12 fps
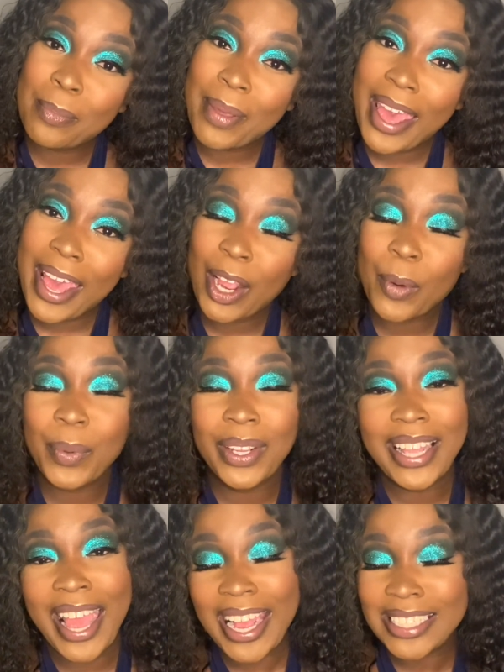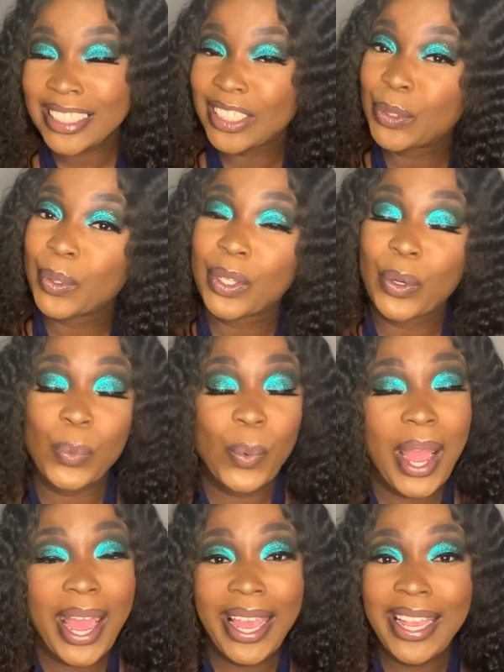back, relax, get you a little
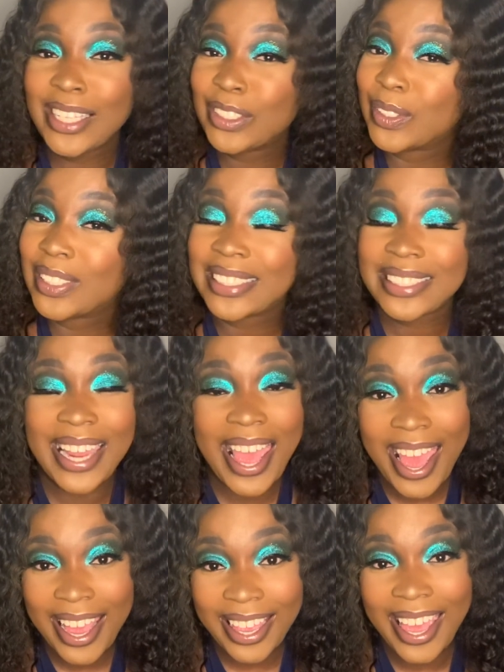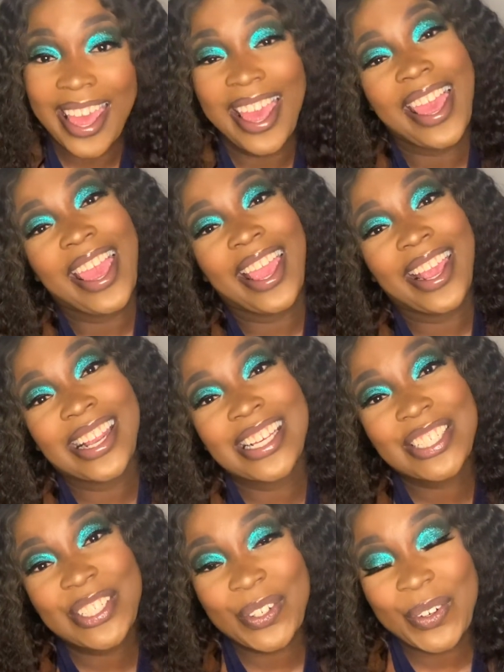wine, get you a snack, and
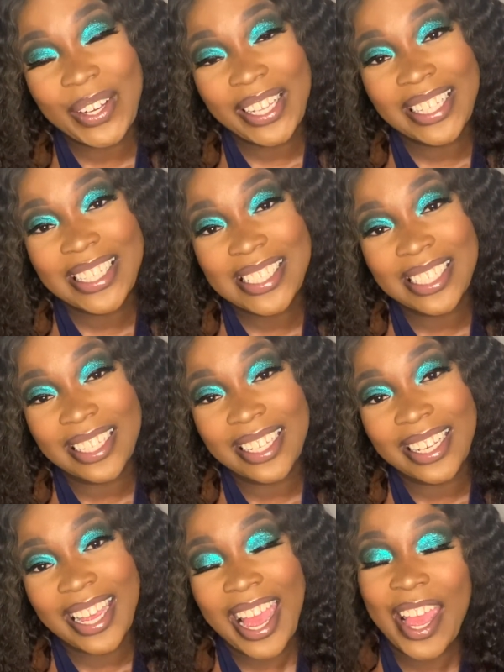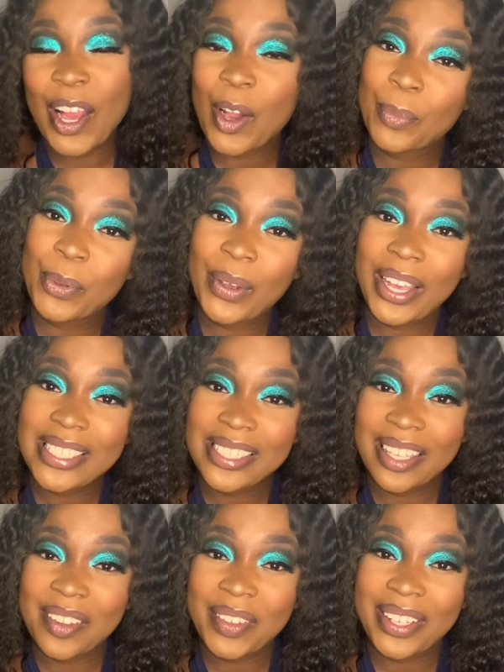enjoy this look. I hope you guys
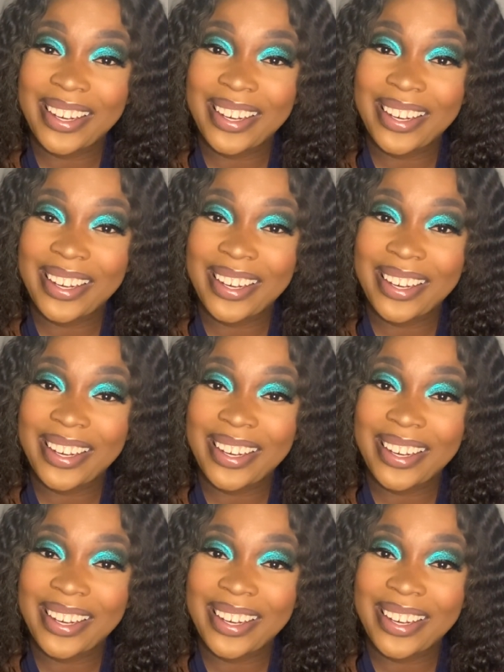love it.